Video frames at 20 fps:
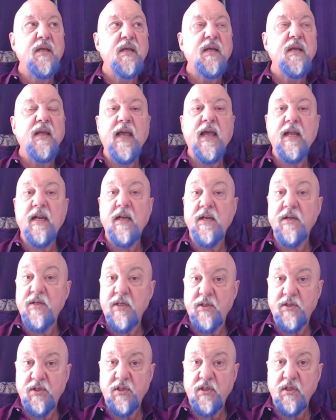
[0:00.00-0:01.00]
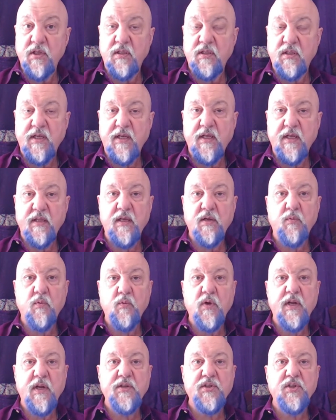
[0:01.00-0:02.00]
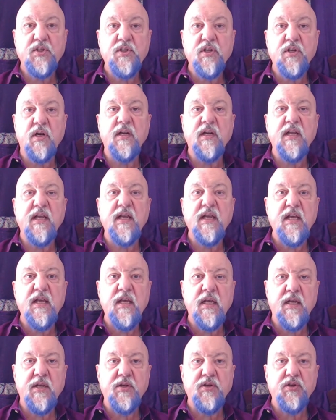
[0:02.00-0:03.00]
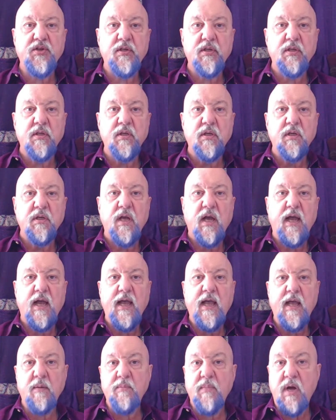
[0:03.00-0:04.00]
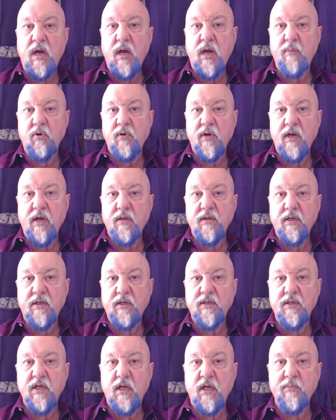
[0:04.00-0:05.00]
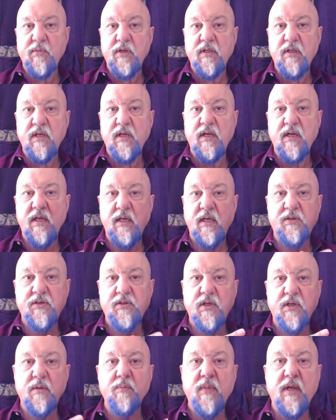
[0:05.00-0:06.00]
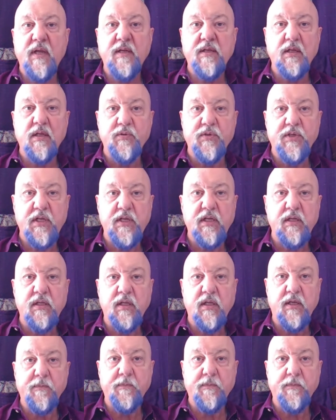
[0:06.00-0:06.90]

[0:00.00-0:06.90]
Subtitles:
And additionally, that when it started to itch, I had a mom around that could tell me that itching meant it was healing.